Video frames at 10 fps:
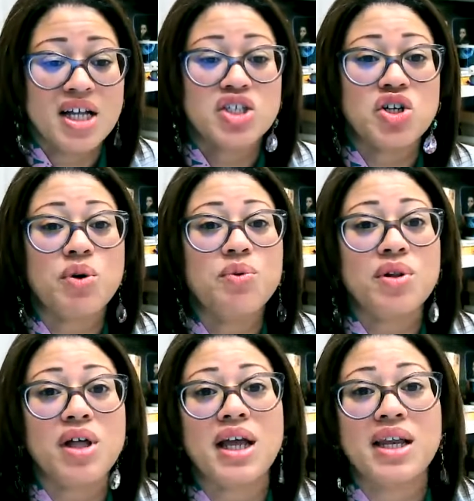And so we
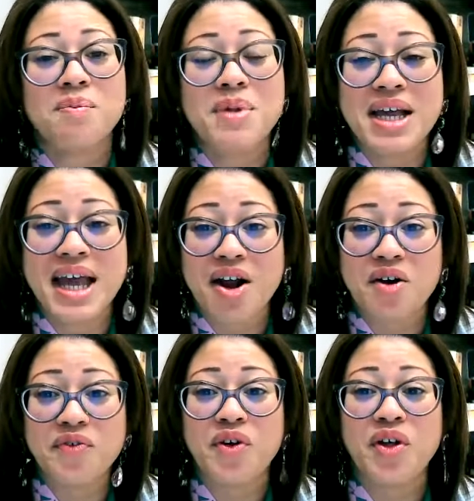really need to be
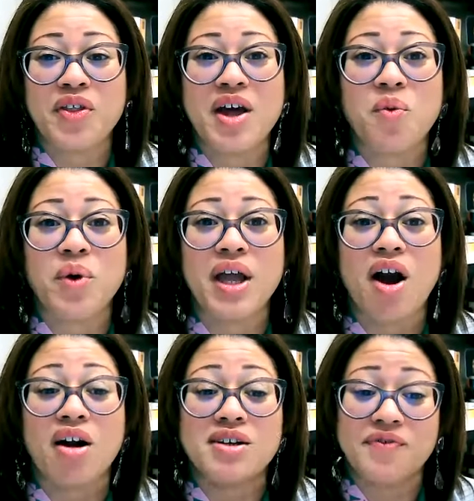careful that we
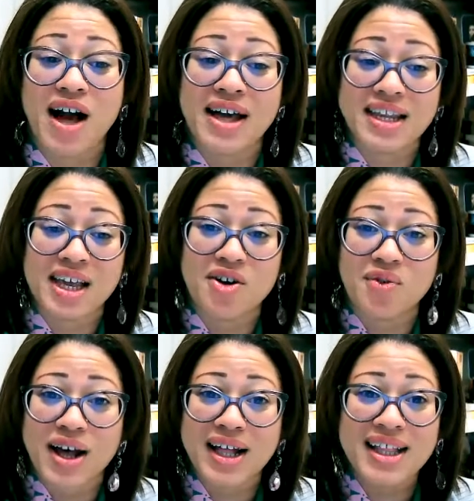are defining it
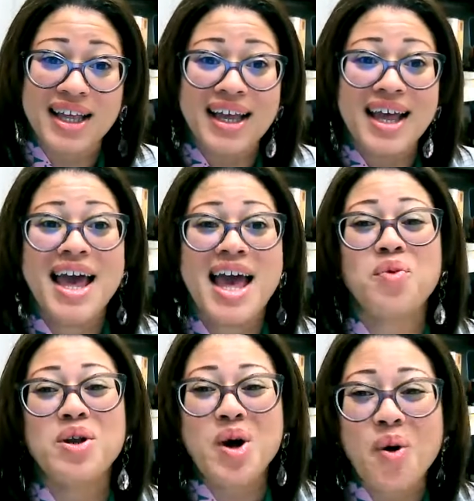correctly and
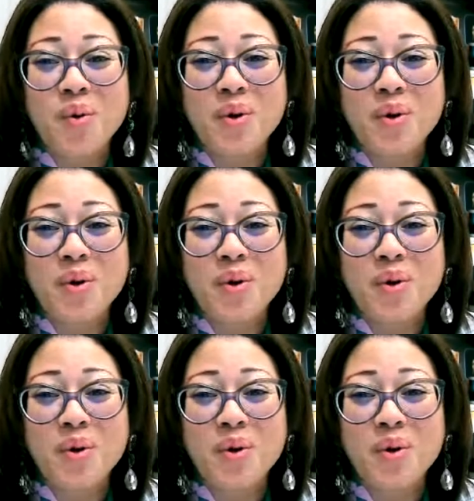we know what